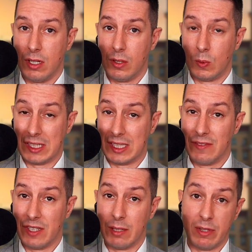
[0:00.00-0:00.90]
were
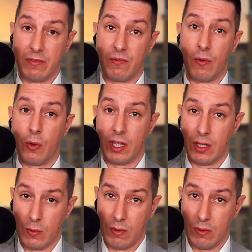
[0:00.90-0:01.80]
living before
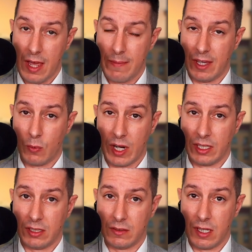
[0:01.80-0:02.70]
you
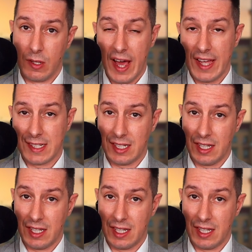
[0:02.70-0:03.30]
emigrated to the US.